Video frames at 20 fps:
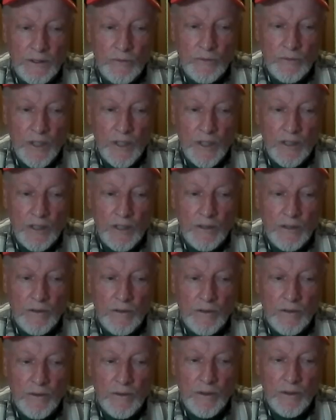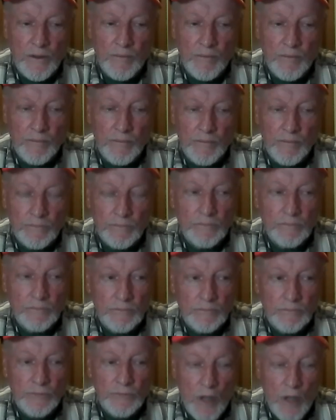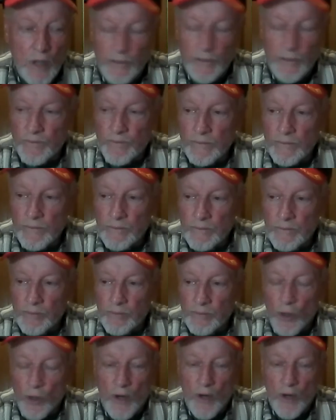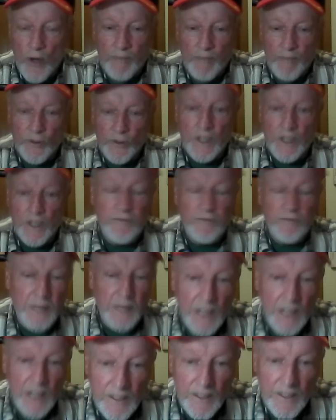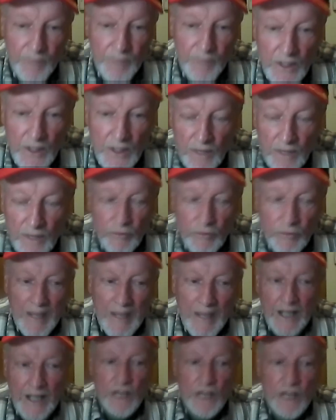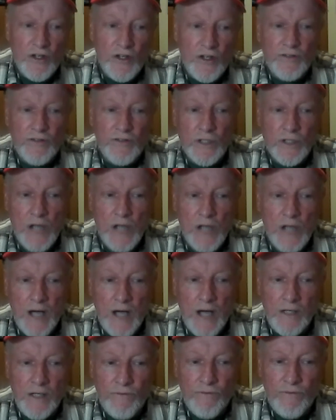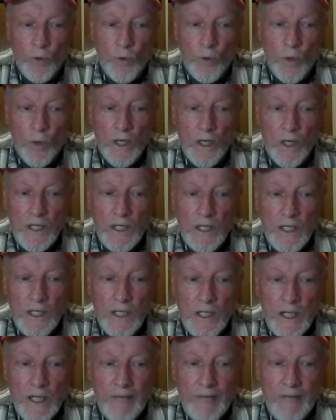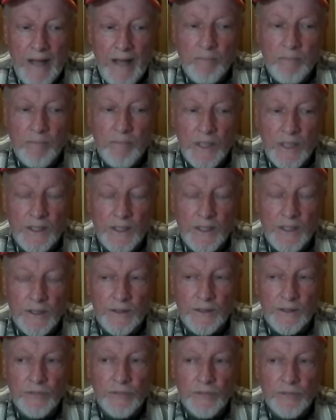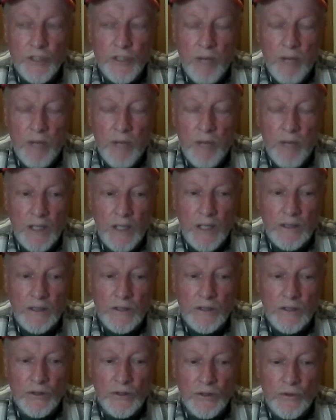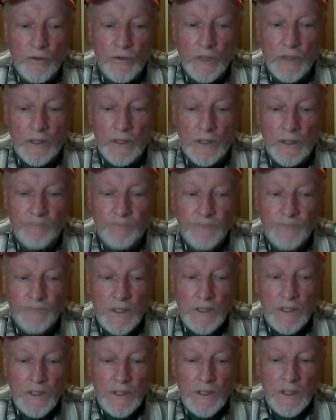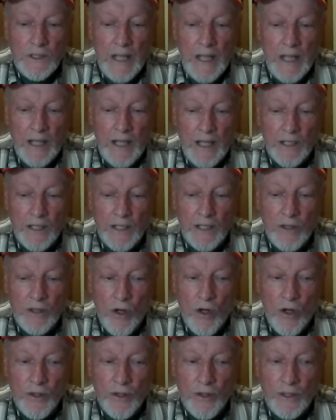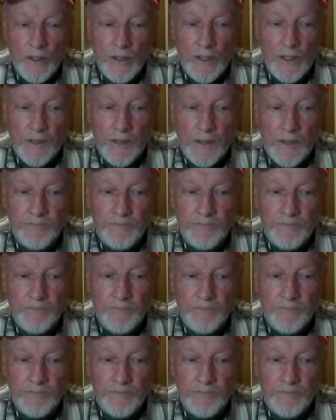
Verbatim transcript: running the, the trauma program for the FBI from 87 to 94. And that meant uh, responding to uh, handling all the uh,